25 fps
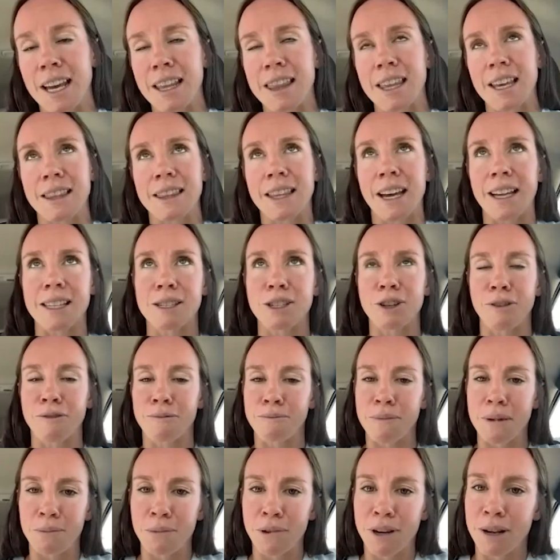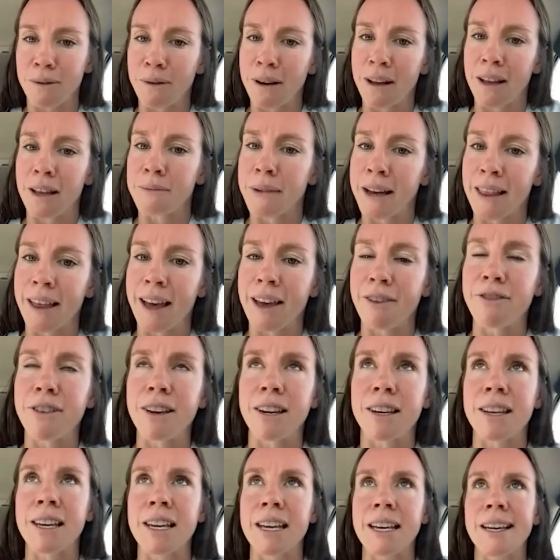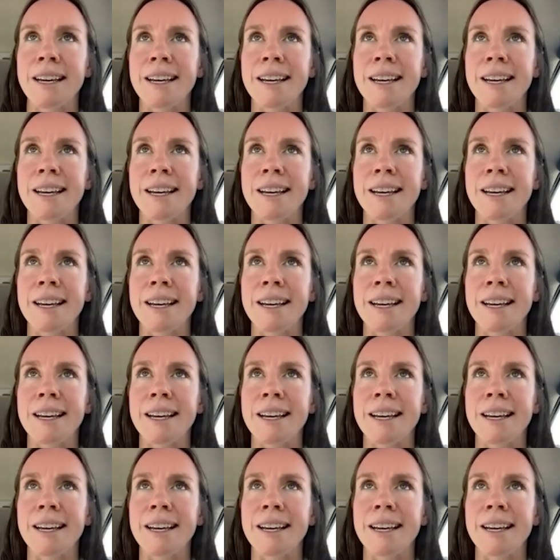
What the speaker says: I think that's served me pretty well in my life, and